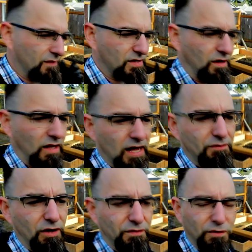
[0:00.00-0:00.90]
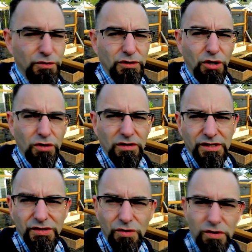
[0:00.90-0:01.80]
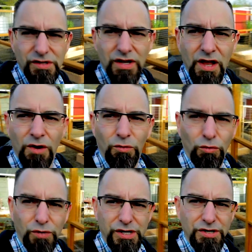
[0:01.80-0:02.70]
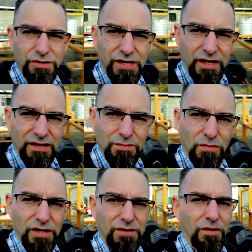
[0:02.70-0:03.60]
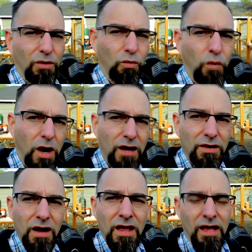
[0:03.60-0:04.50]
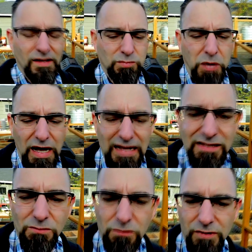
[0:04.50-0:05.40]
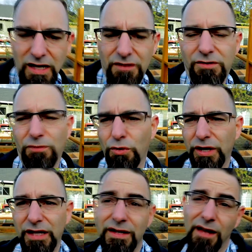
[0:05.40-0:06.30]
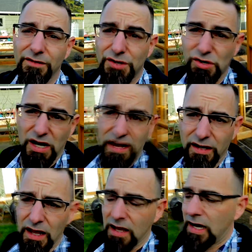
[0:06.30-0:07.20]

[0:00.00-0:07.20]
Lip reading: have a lot of our food locally sourced. We're reusing as much of our water as possible without throwing it down the drain.